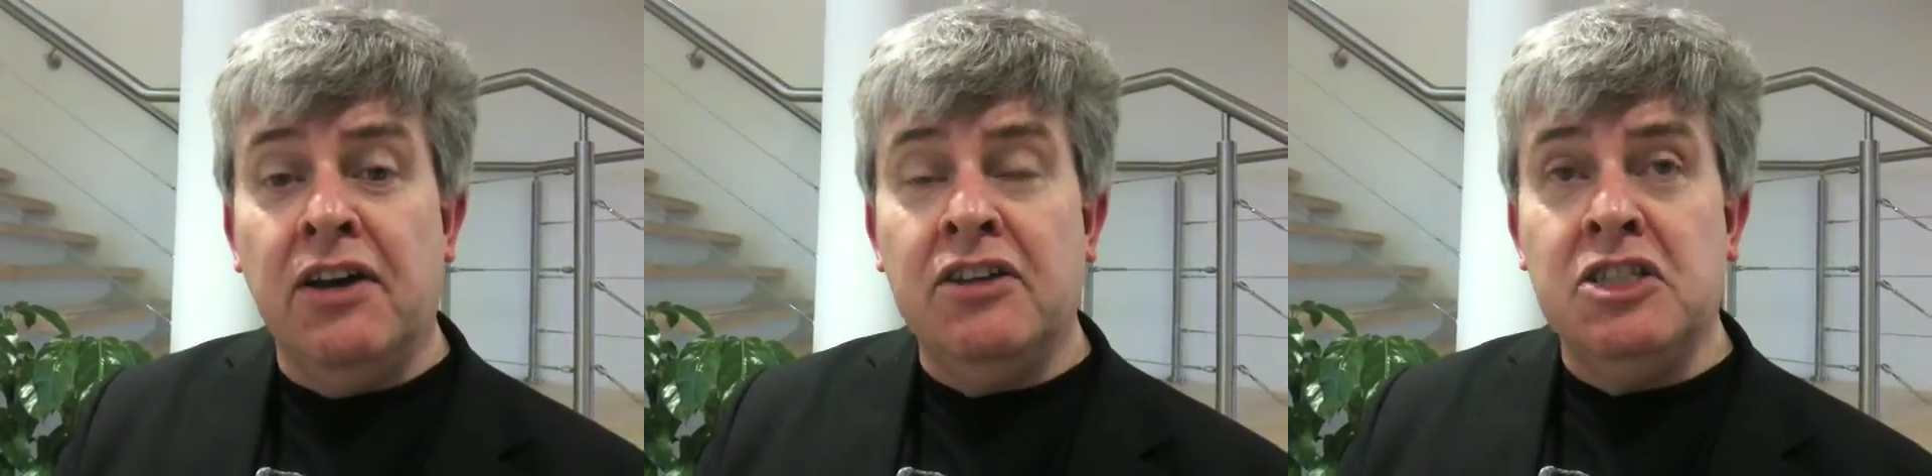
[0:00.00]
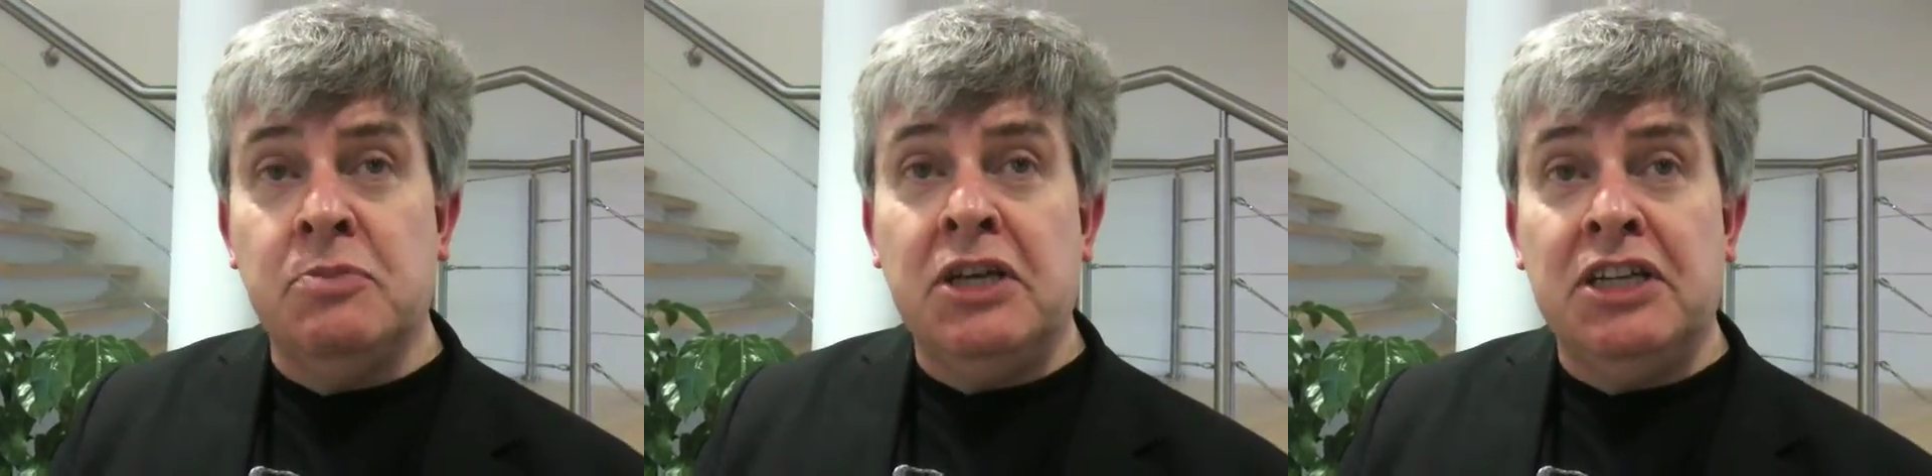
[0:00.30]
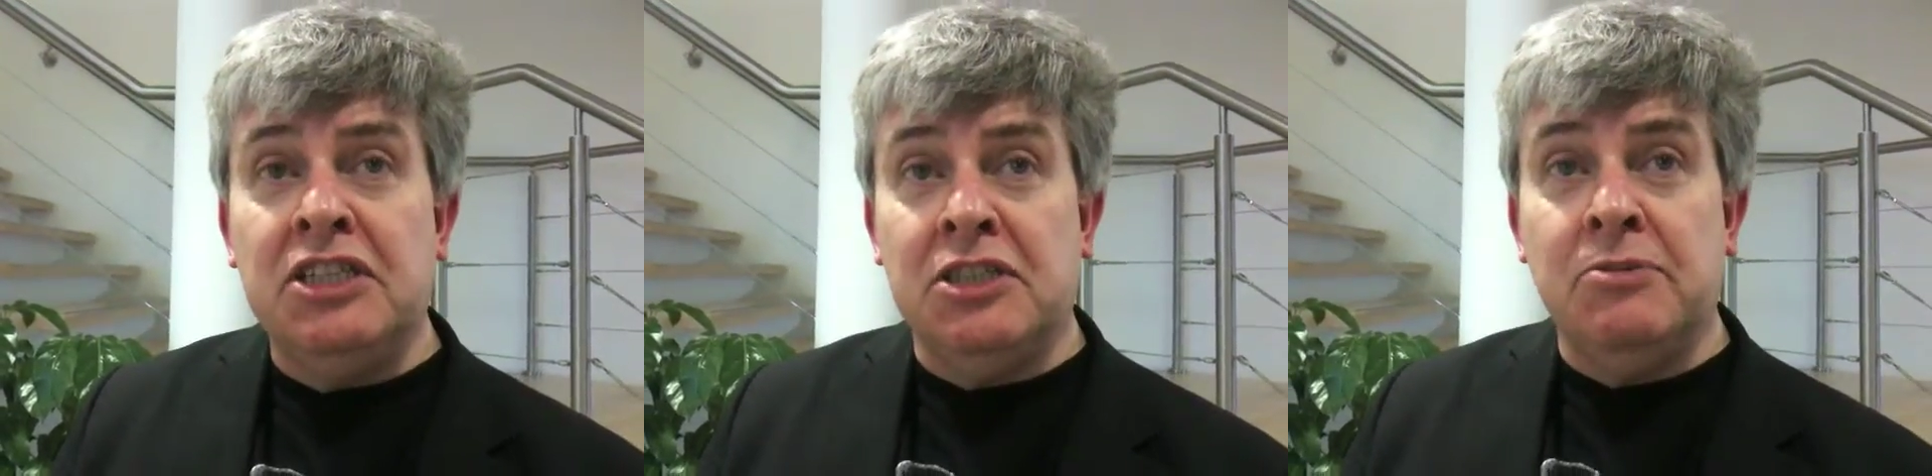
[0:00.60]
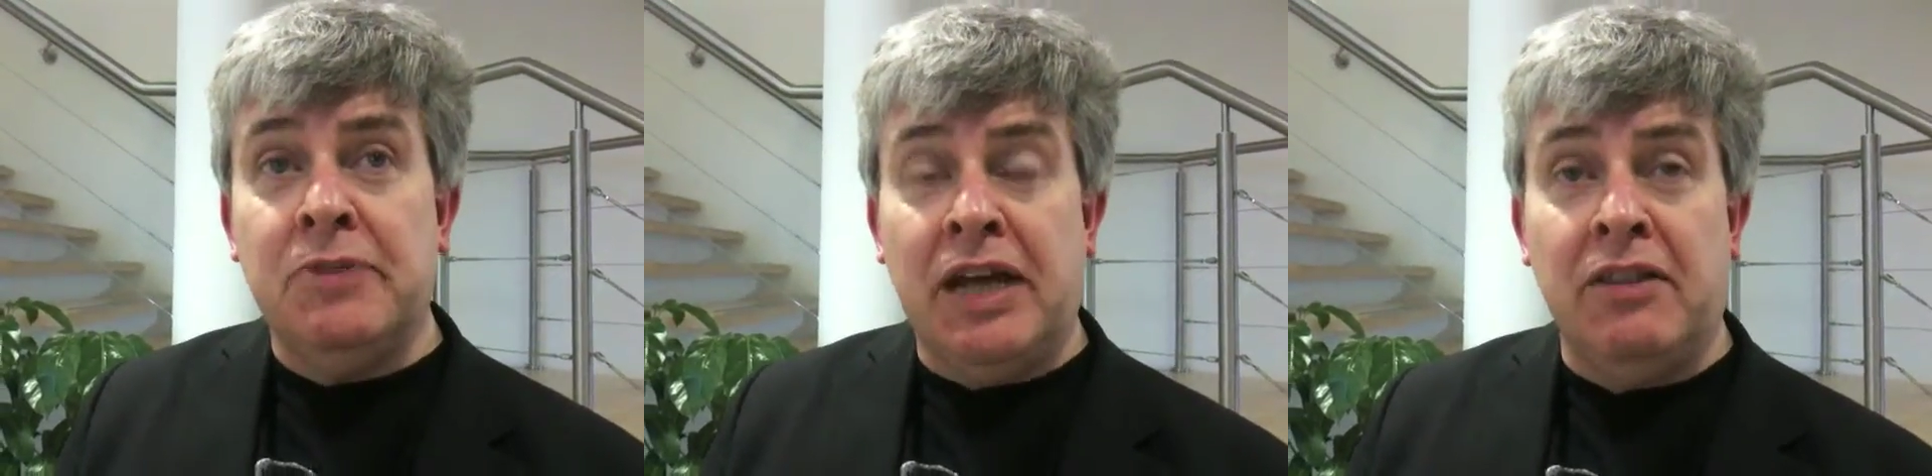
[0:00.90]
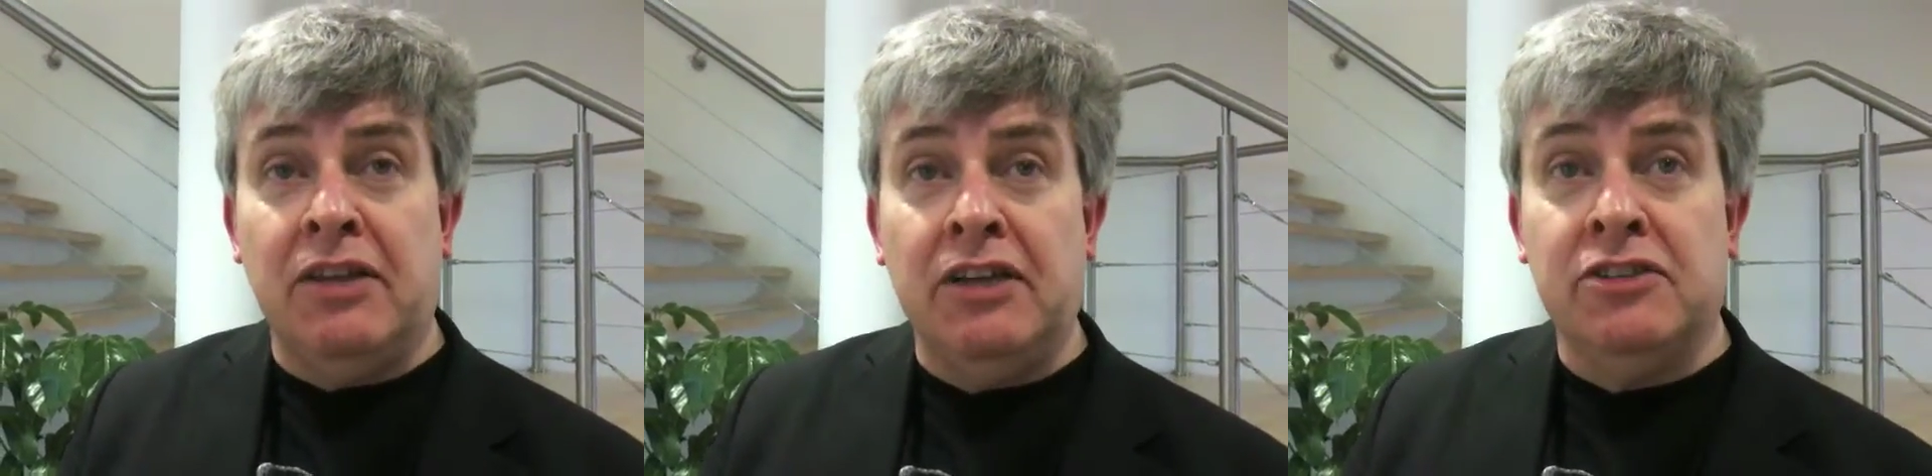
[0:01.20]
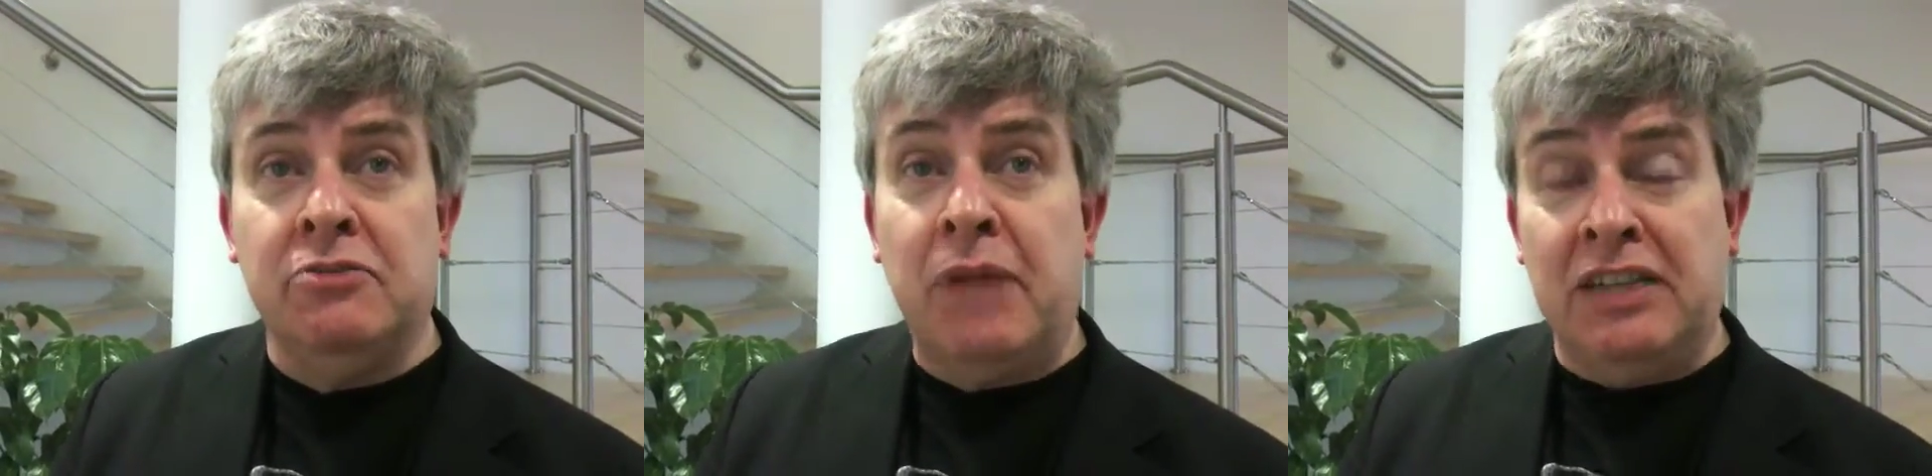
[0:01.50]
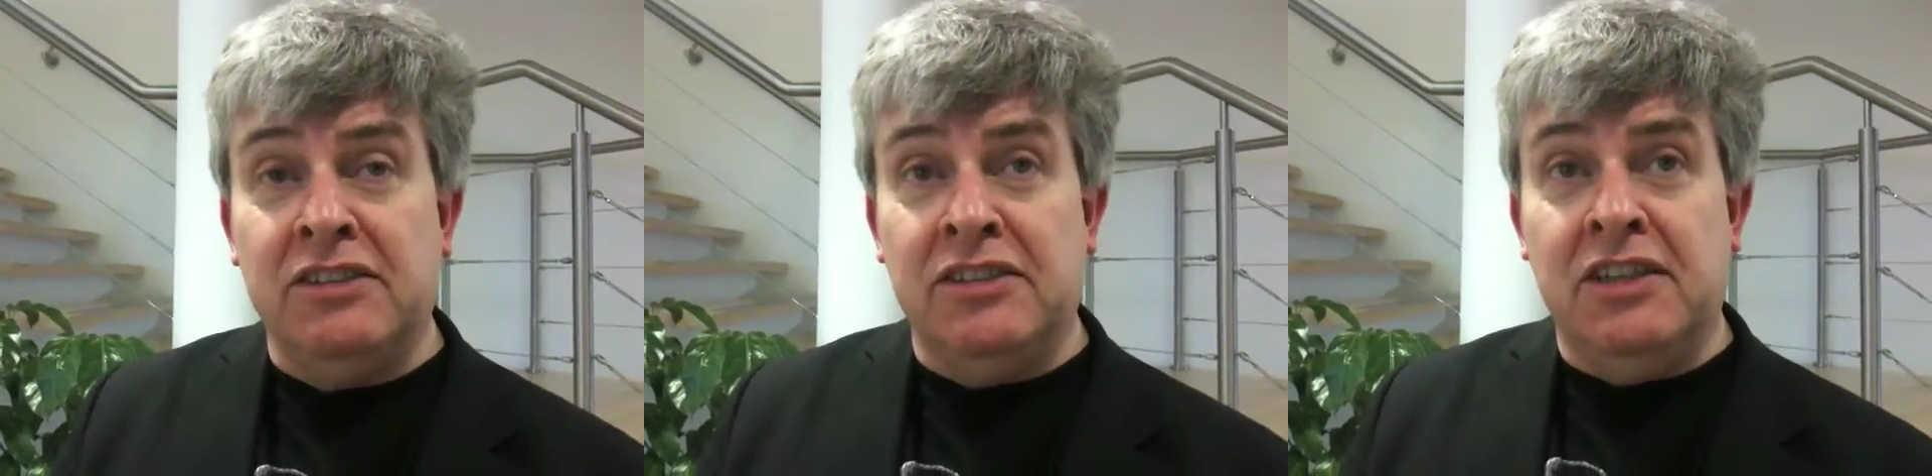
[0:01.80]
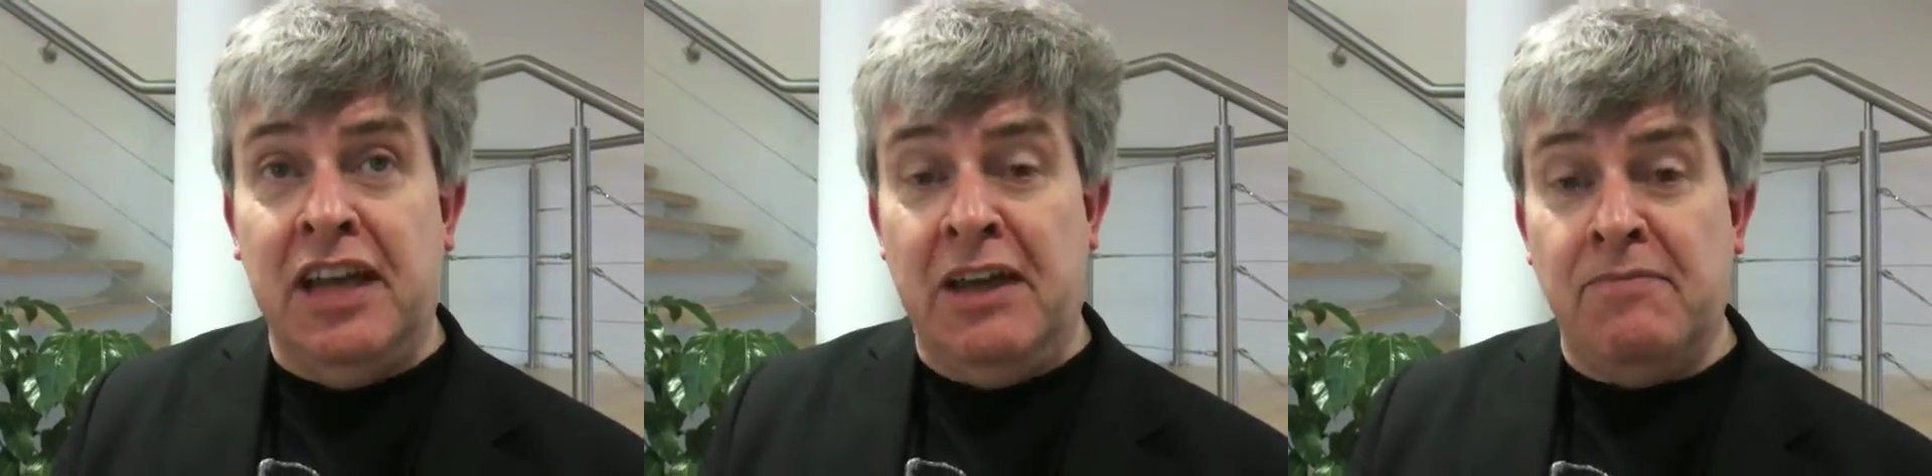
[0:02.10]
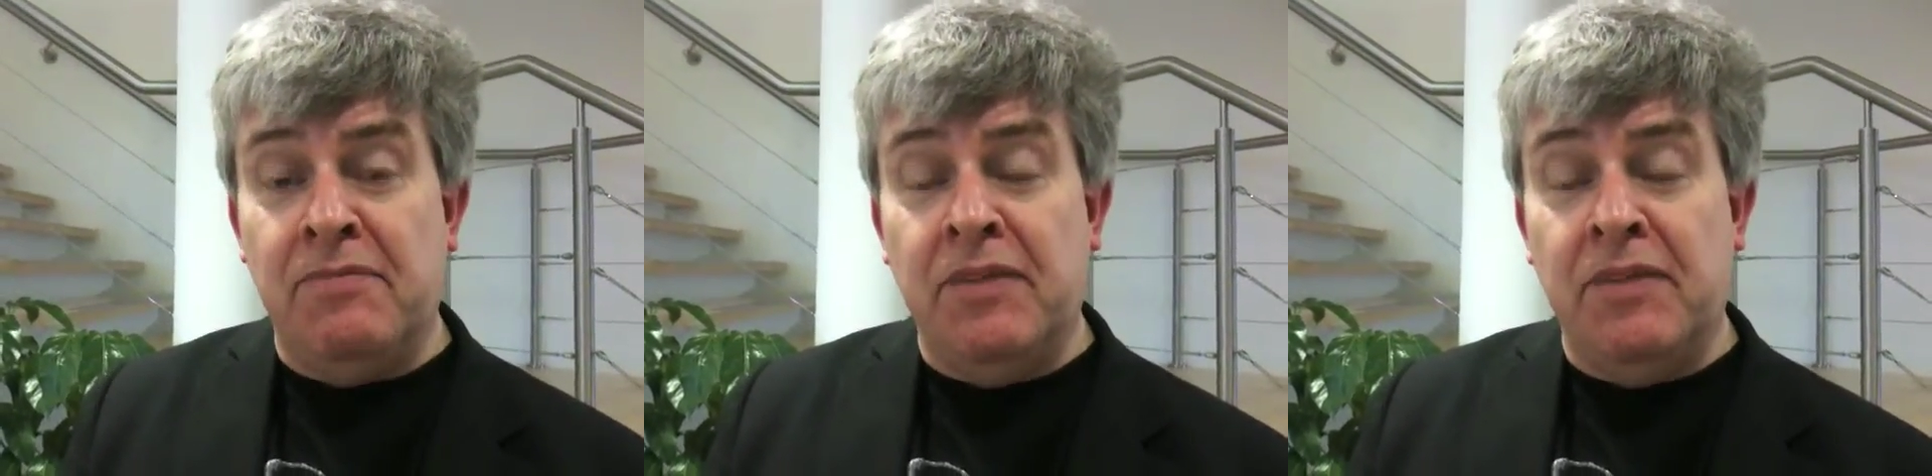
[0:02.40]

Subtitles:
and speaking to them about things that matter to them.